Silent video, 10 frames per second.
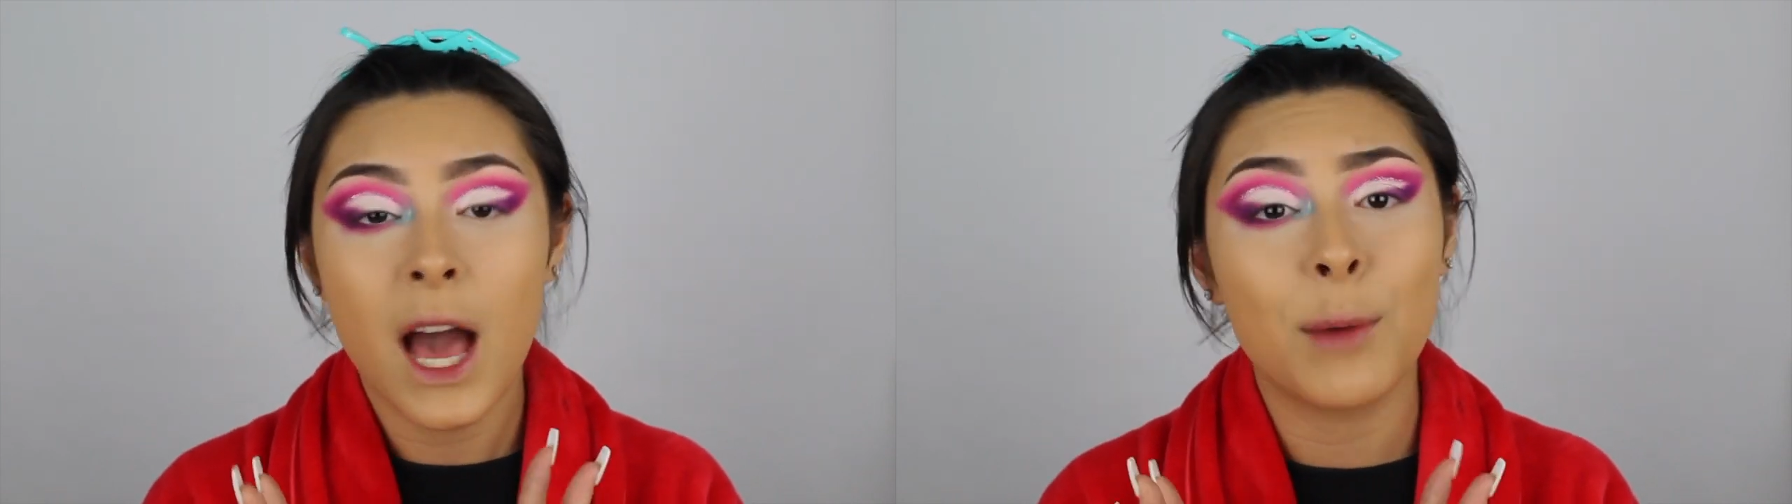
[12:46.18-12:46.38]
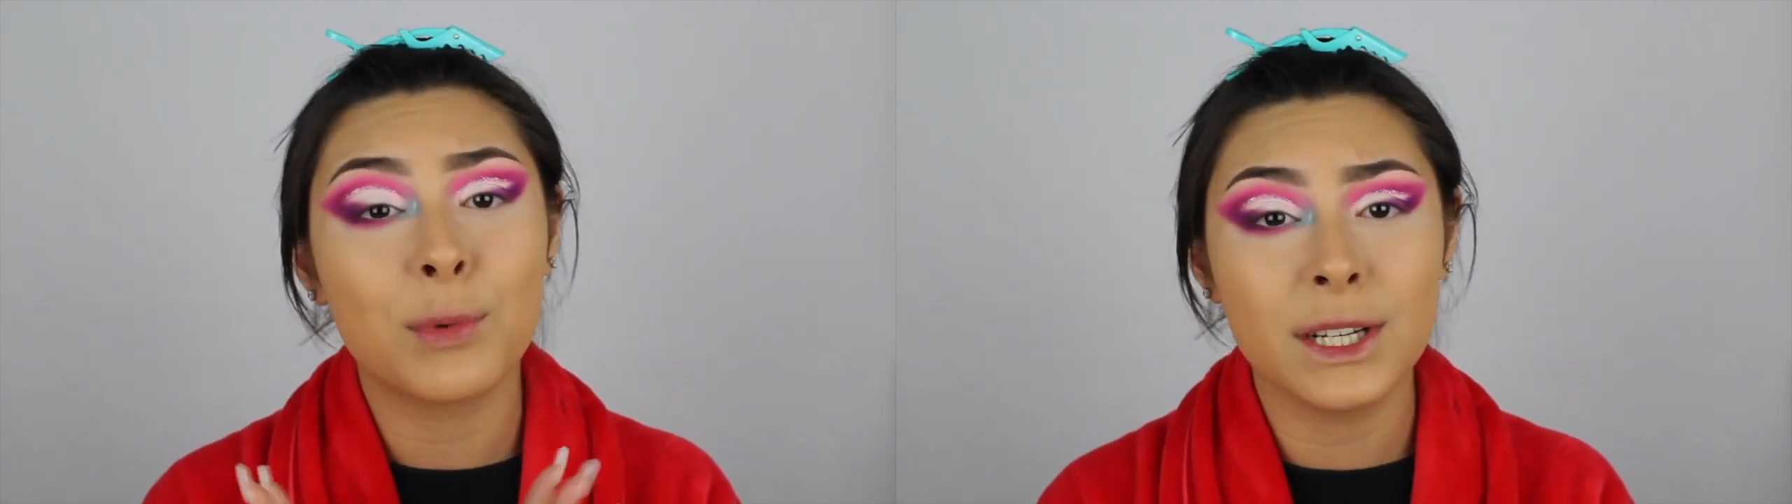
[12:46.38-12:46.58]

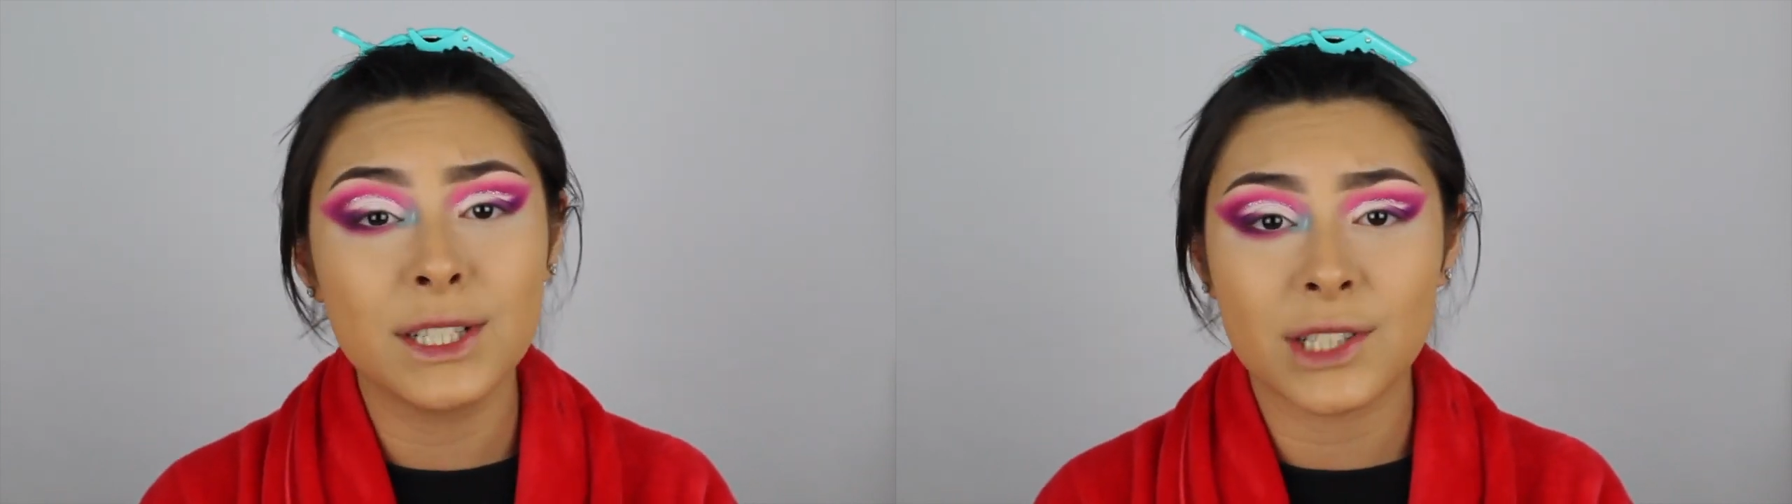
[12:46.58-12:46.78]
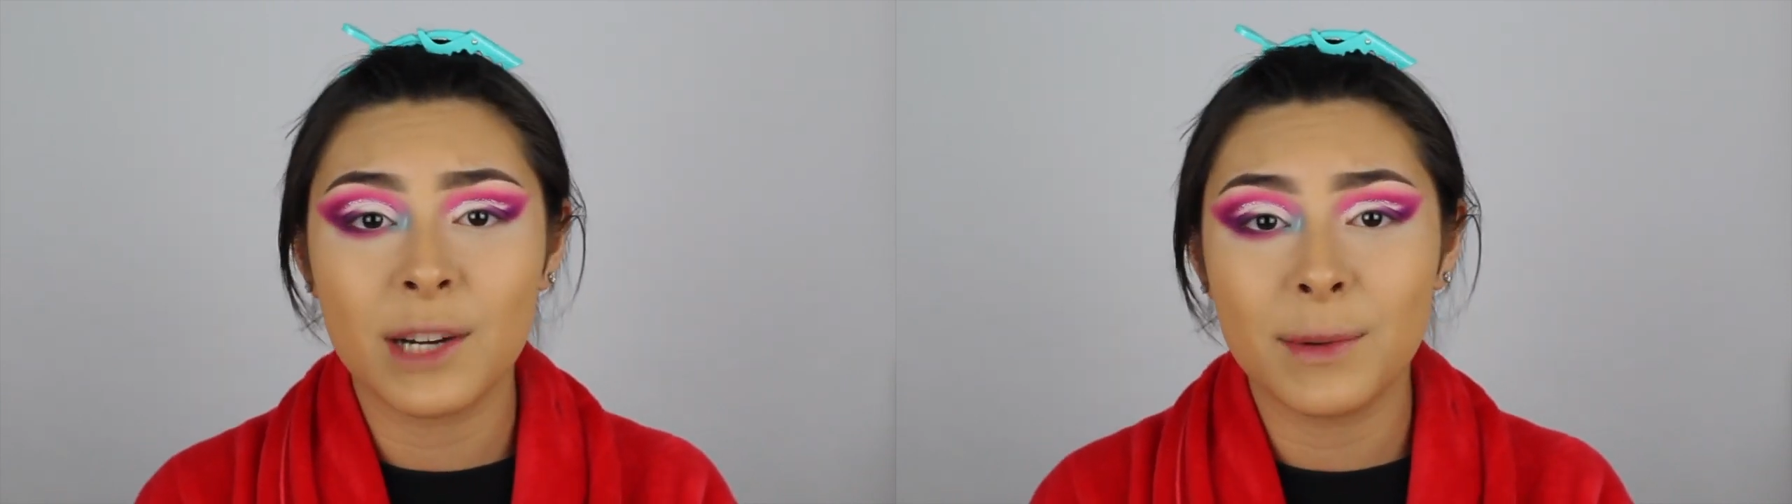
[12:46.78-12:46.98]
I'm really
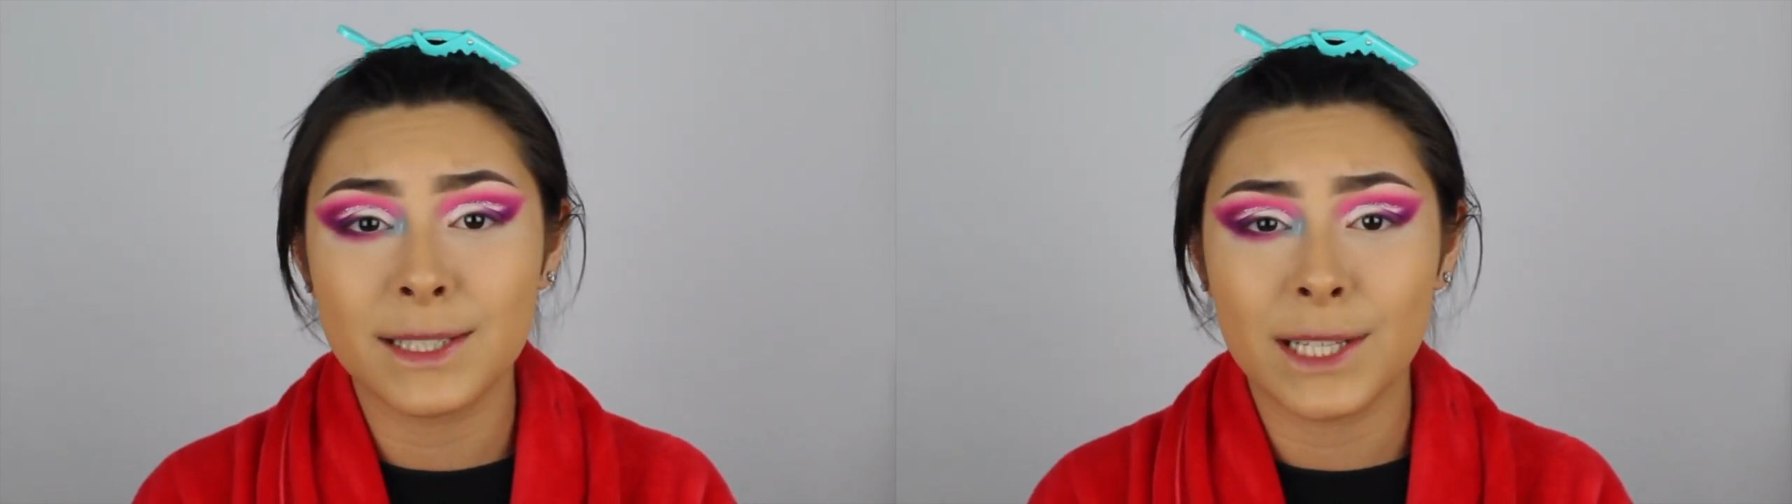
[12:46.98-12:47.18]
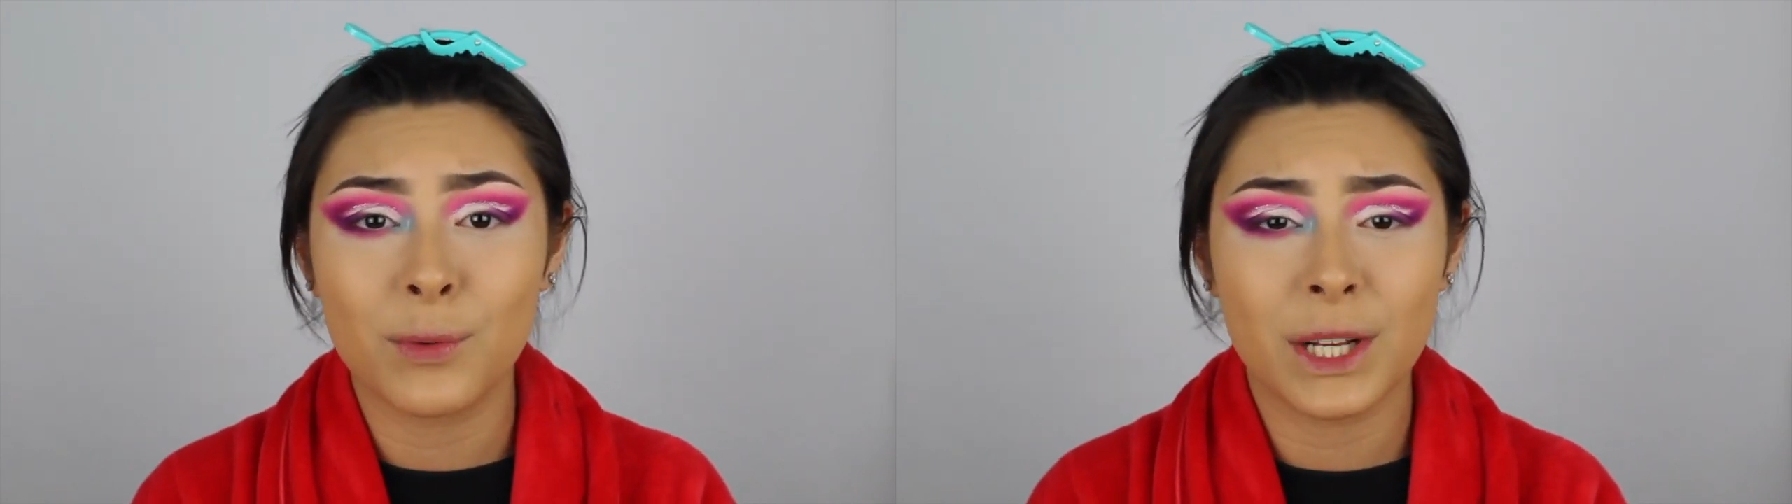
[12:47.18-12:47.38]
sorry
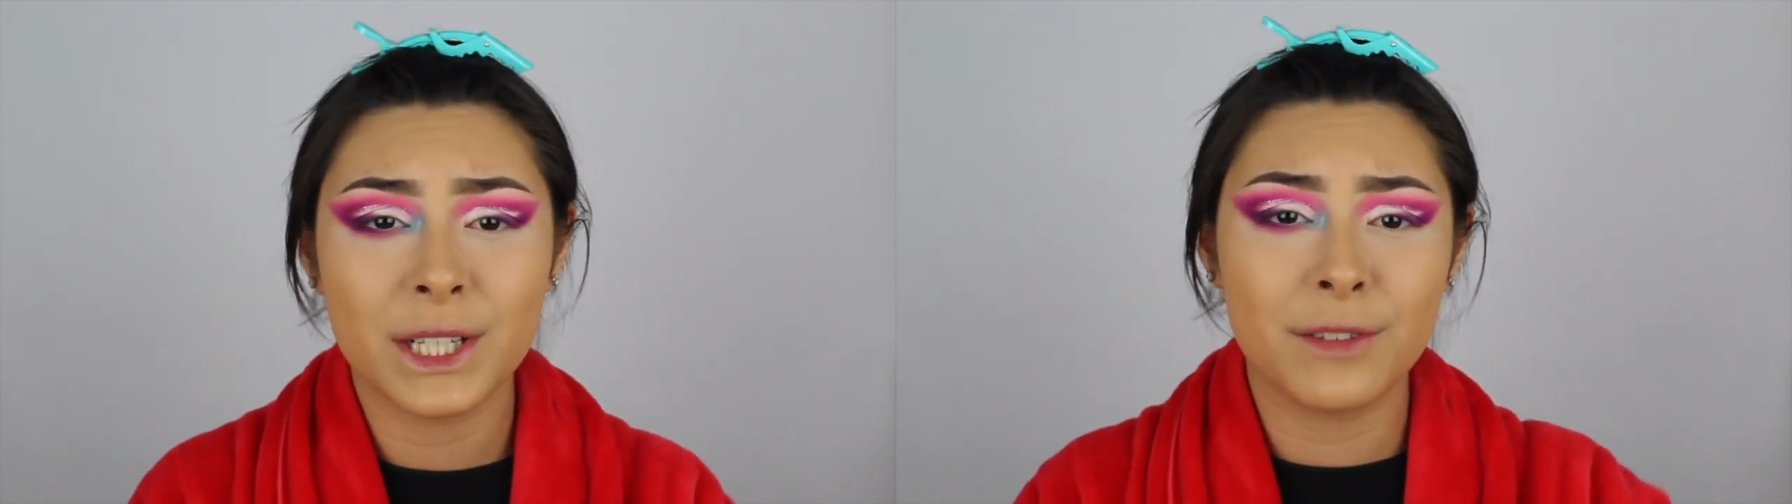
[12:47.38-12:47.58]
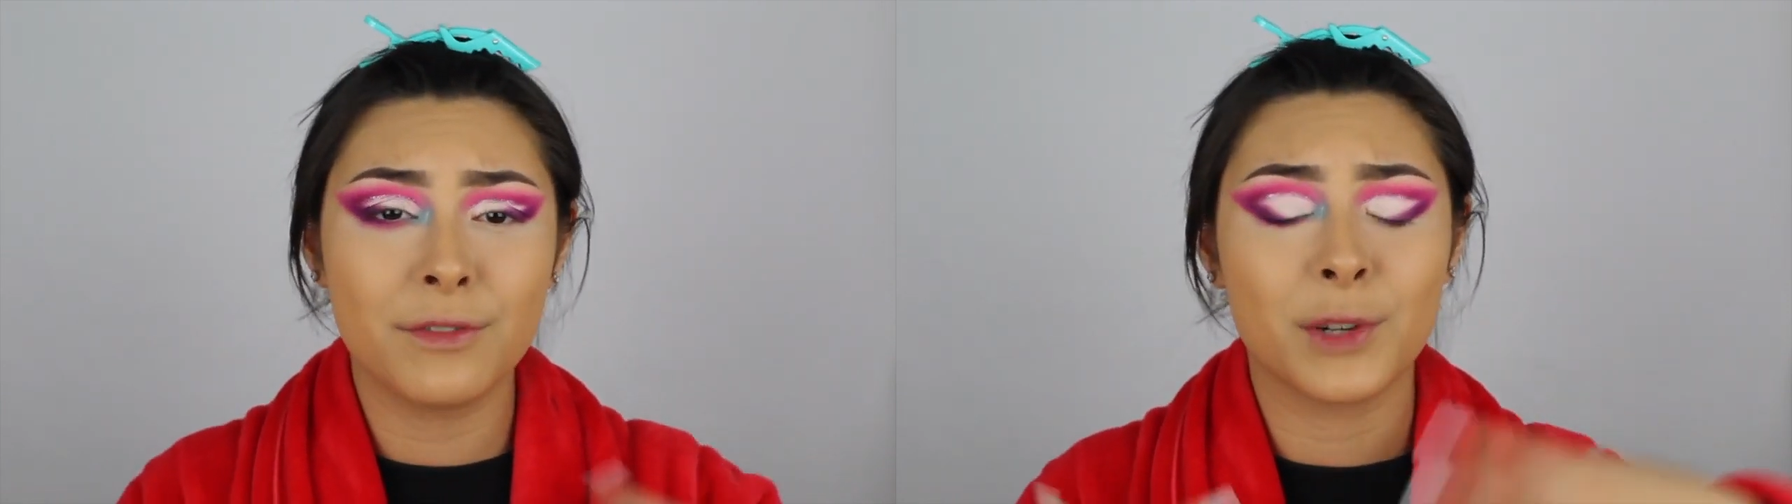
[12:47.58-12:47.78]
because I
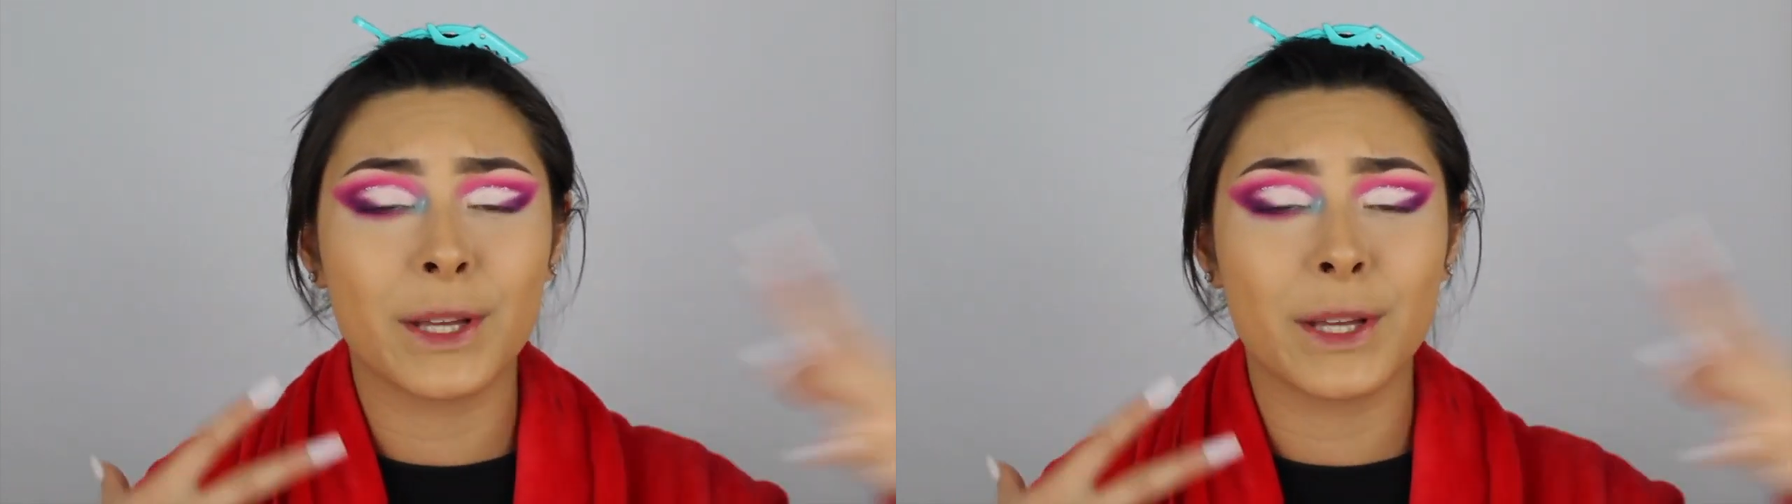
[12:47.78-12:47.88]
wanted to film